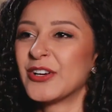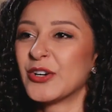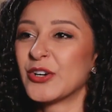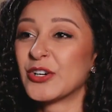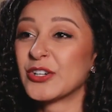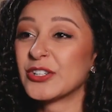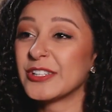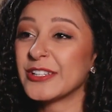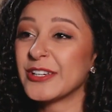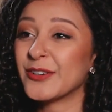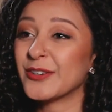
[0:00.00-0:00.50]

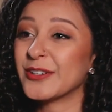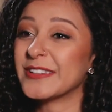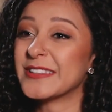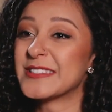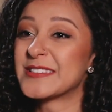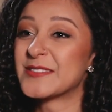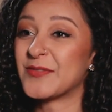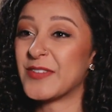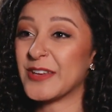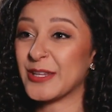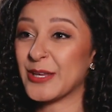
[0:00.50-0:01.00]
Earlier in
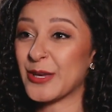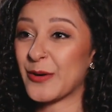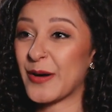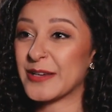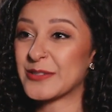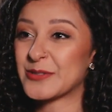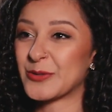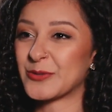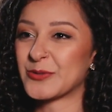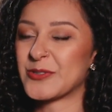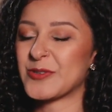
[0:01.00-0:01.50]
this video,
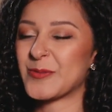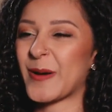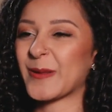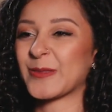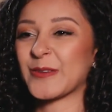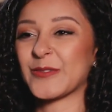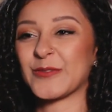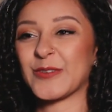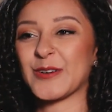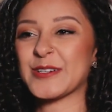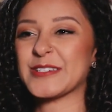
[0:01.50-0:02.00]
I told you about
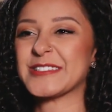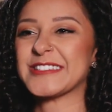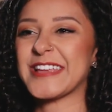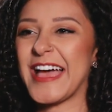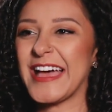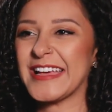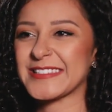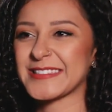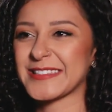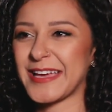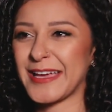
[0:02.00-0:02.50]
the first
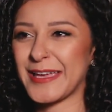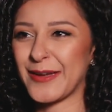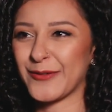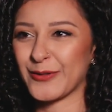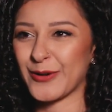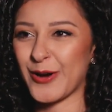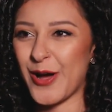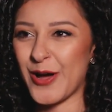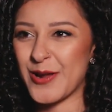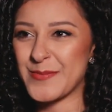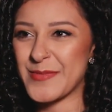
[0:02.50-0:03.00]
task I
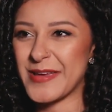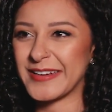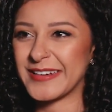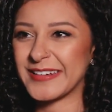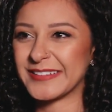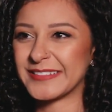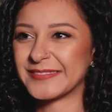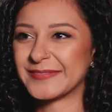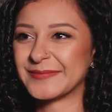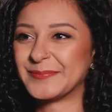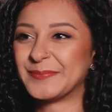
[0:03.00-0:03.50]
ever
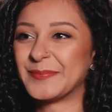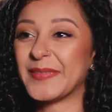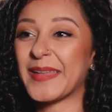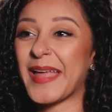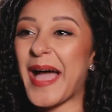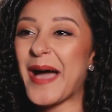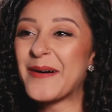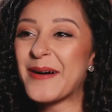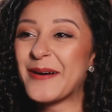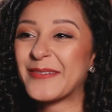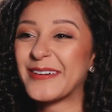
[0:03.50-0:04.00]
automated.
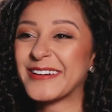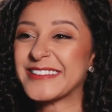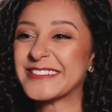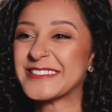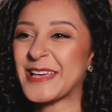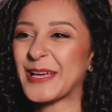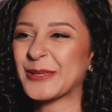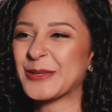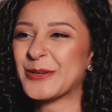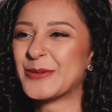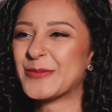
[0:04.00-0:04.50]
Now I want to
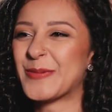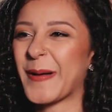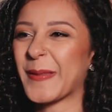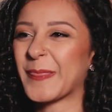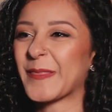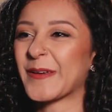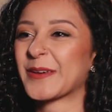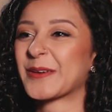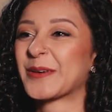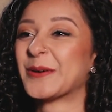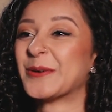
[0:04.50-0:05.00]
tell you
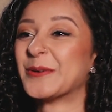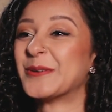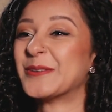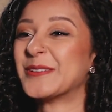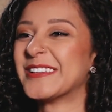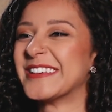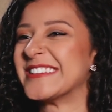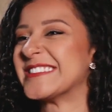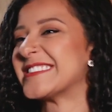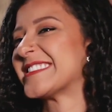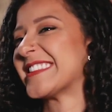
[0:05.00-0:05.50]
about the
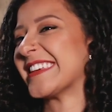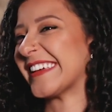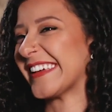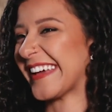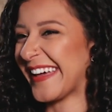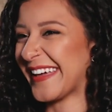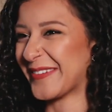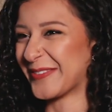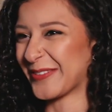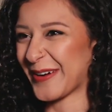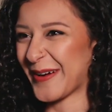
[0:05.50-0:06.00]
coolest thing
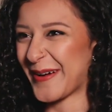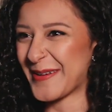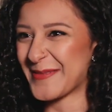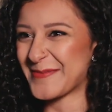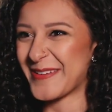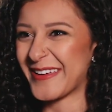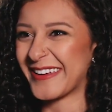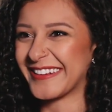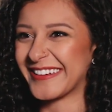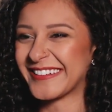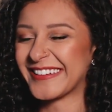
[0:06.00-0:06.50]
I ever
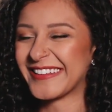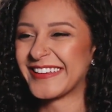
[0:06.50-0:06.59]
automated.